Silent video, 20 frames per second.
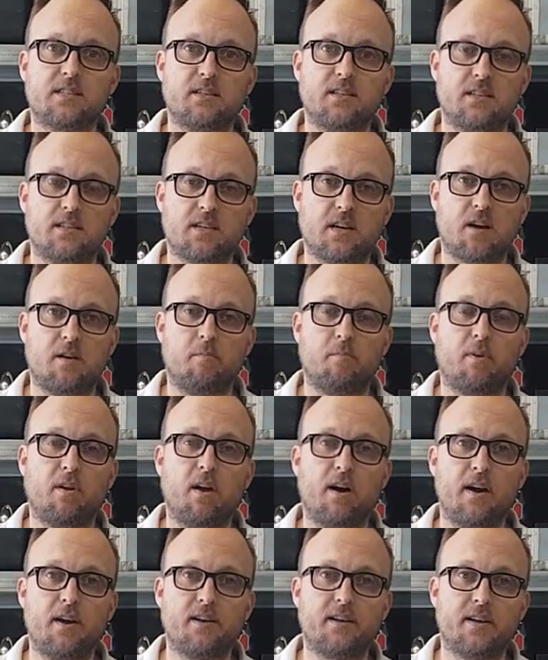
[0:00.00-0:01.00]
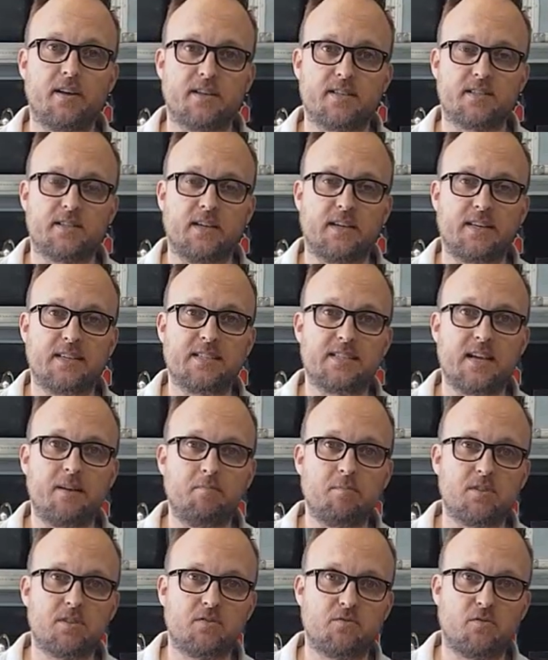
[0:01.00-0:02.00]
These are compliant as
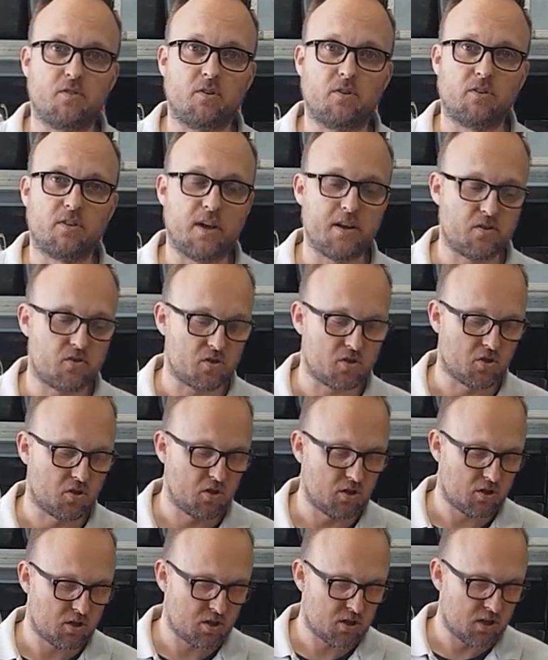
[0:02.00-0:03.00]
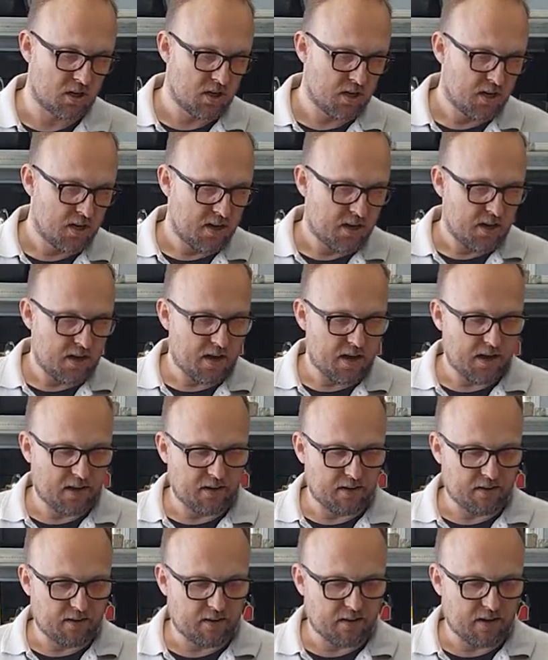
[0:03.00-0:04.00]
exempt for dangerous goods.
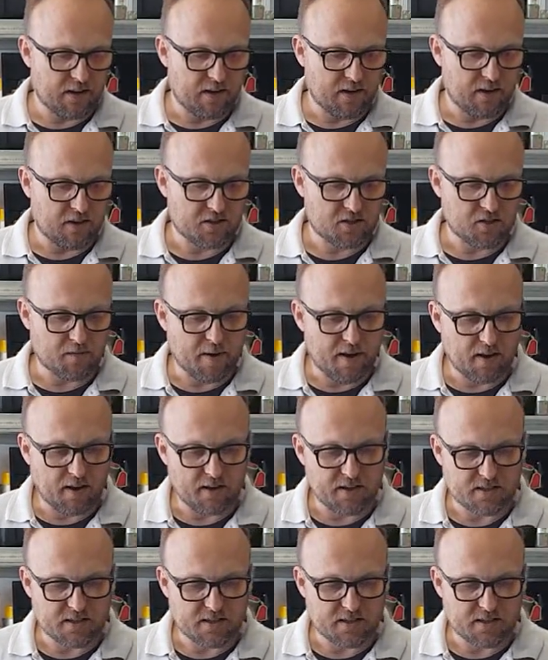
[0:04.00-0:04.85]
And some airlines